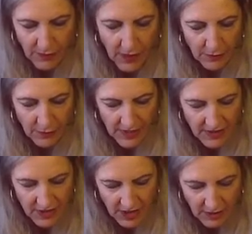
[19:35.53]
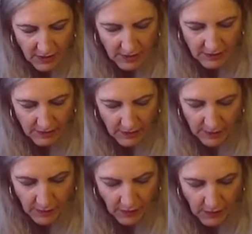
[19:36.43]
Fire energy,
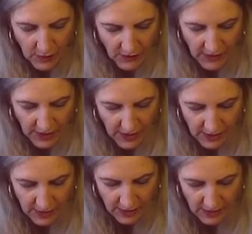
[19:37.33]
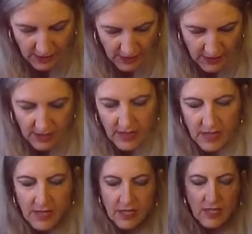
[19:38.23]
and we've got the
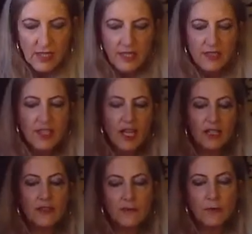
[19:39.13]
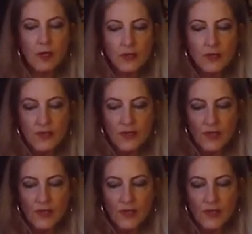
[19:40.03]
Nine of Wands.